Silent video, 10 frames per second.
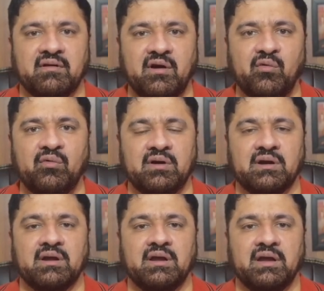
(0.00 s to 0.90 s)

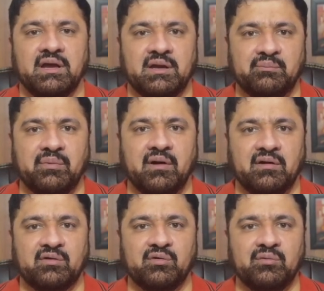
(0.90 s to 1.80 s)
covered in
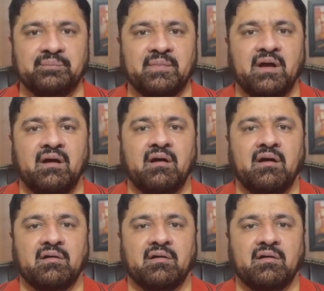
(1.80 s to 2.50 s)
part 2 or